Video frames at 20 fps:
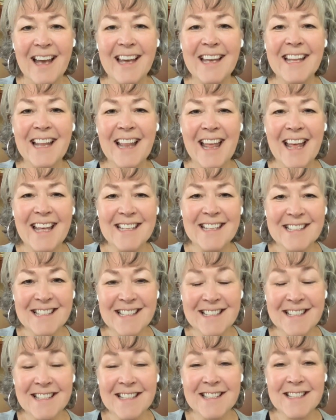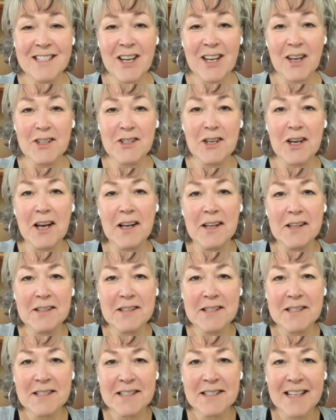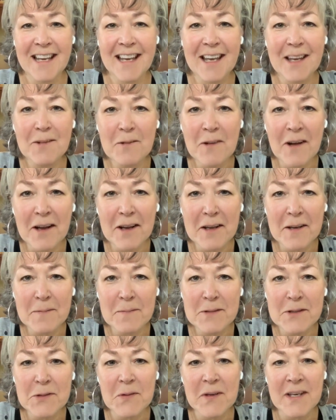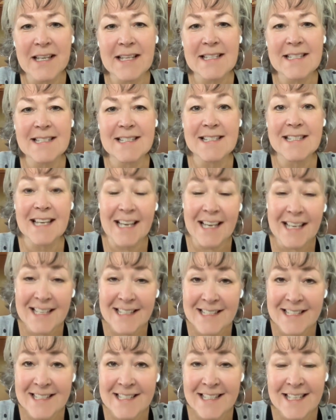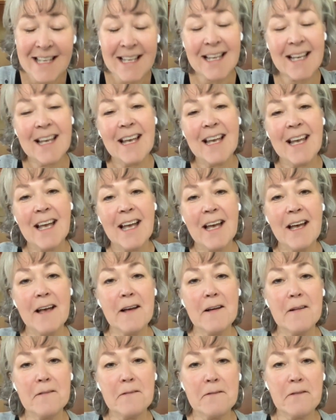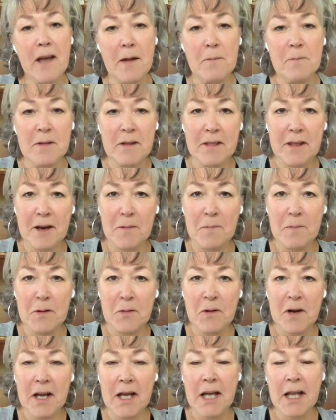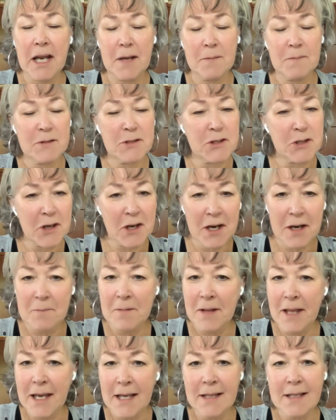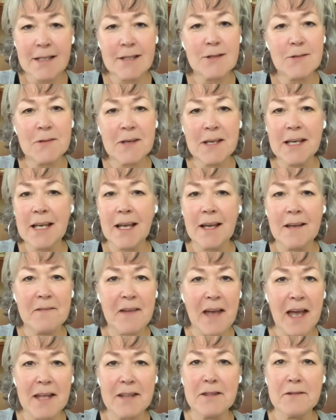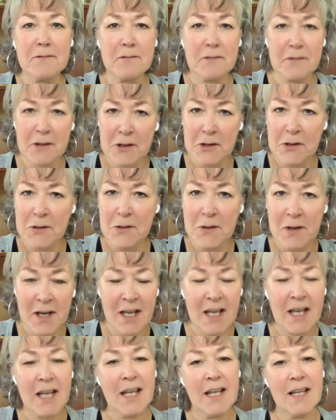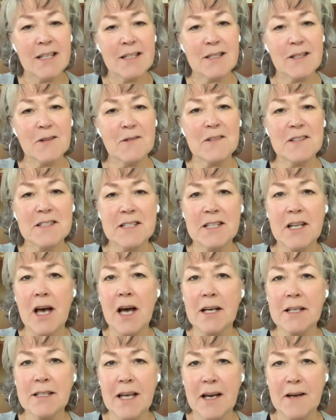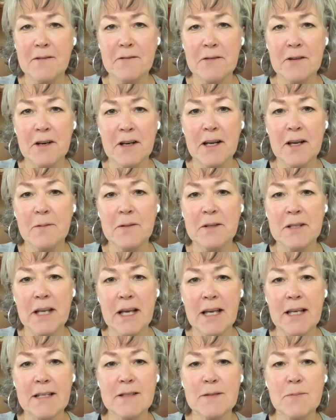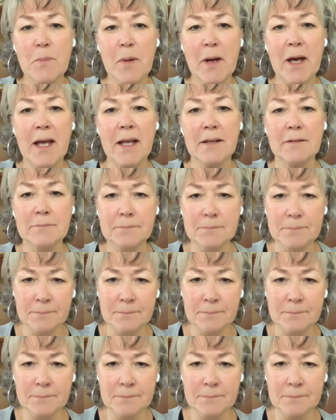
Hi class, this is Dr. Halstead. Welcome to week 6 of Family Therapy 1. I'm sorry I'm late this week. I've had the flu, so was knocked out for a couple of days, but